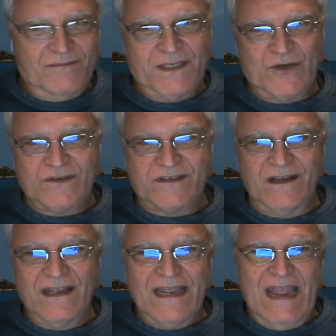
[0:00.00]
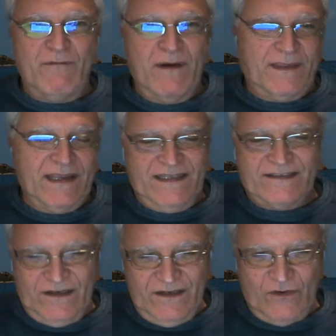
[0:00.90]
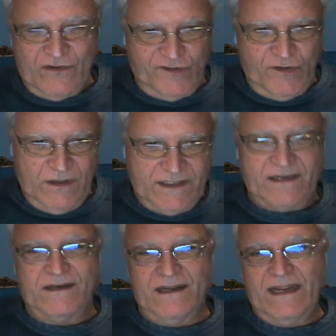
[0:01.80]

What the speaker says: because everything is in your shoulder.